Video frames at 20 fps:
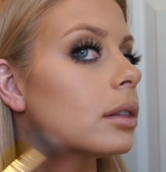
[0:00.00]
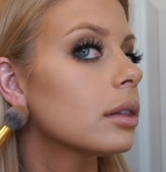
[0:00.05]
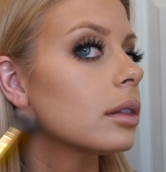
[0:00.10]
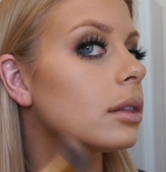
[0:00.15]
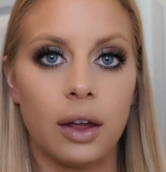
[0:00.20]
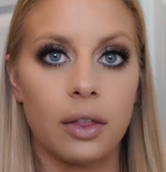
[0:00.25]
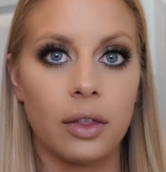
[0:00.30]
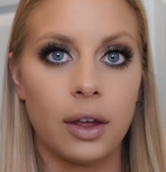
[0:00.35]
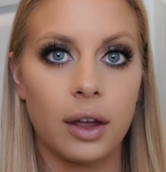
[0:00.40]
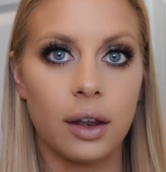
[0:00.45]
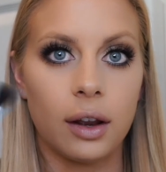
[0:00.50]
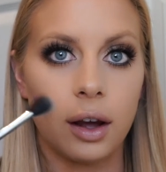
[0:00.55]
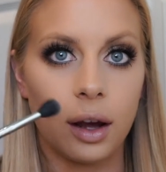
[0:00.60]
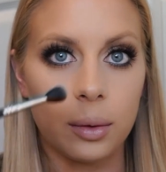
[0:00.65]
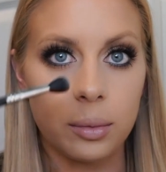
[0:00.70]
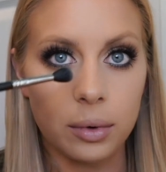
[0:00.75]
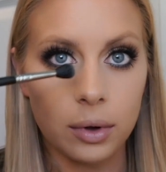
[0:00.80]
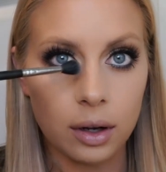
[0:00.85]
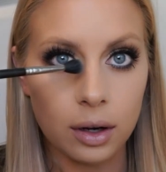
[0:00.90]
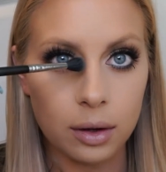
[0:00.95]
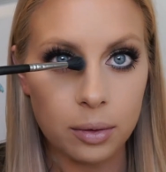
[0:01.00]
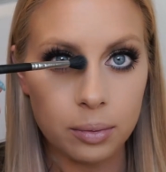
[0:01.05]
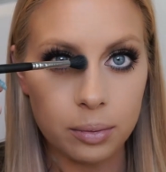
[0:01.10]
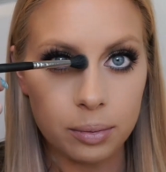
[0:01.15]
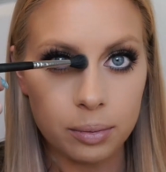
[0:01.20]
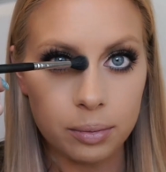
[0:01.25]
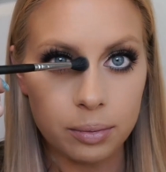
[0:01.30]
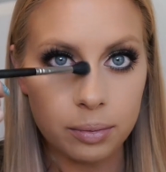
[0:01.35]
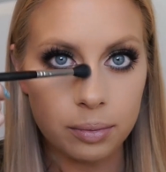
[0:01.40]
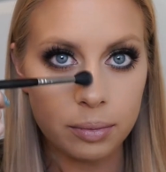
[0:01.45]
and then I'm going to
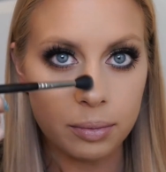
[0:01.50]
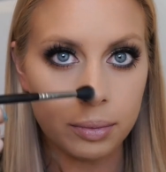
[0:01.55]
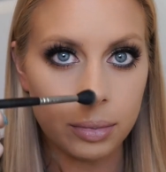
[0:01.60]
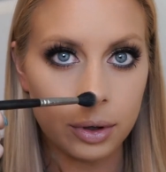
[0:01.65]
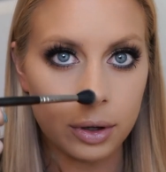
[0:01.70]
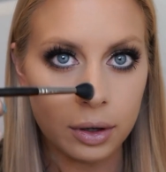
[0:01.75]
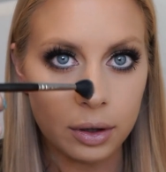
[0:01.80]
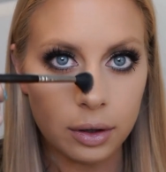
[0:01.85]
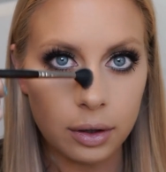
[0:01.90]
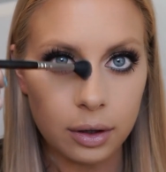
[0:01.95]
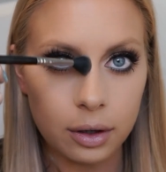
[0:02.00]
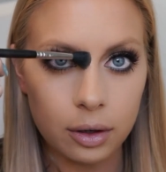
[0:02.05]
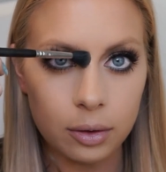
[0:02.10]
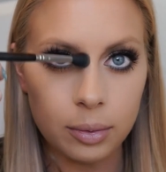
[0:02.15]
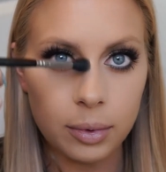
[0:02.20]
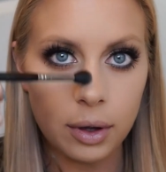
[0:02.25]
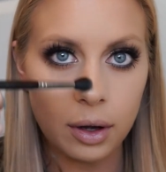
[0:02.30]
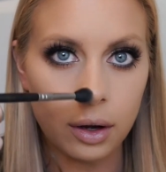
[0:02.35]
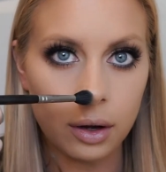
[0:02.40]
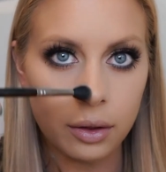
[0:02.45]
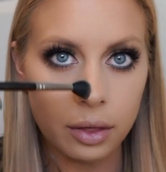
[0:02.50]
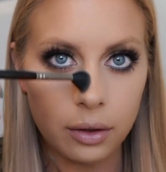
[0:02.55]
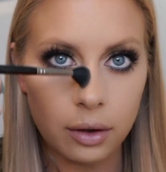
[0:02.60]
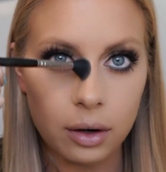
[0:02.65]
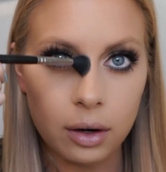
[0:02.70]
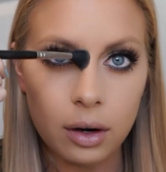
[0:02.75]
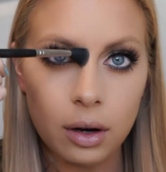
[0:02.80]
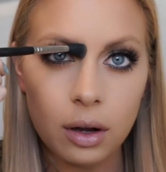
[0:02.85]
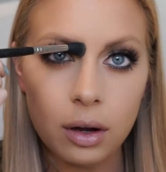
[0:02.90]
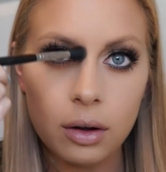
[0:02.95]
put a little bit on the
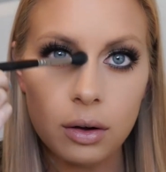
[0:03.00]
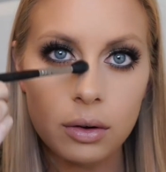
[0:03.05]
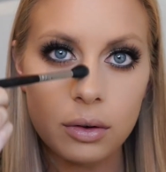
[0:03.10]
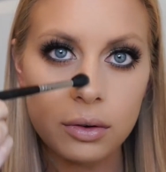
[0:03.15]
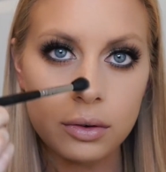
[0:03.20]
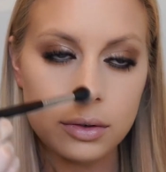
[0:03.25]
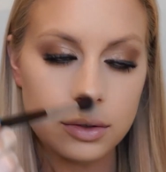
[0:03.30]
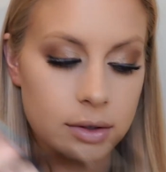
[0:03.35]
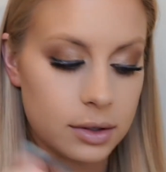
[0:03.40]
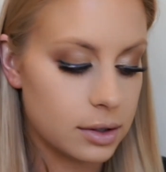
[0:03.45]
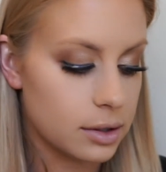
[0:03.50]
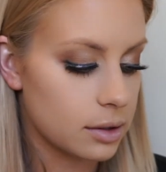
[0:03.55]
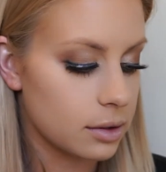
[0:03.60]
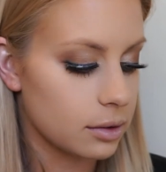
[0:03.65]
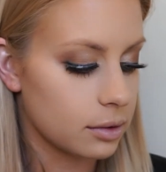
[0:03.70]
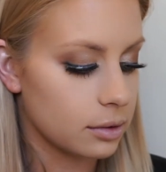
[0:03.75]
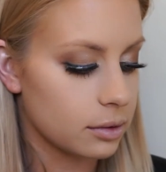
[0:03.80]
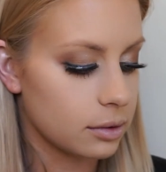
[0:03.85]
nose.